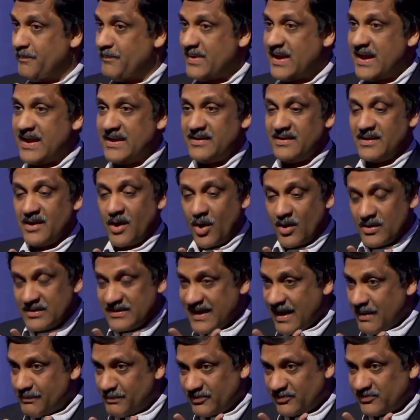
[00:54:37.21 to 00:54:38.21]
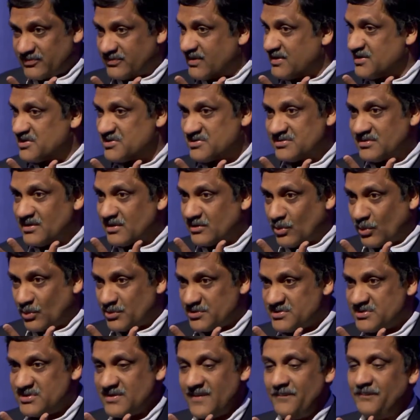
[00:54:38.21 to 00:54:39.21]
a on-campus traditional
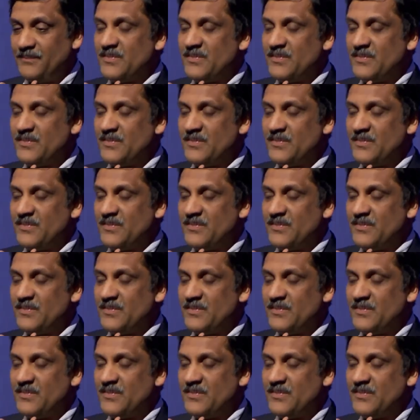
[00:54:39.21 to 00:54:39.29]
course,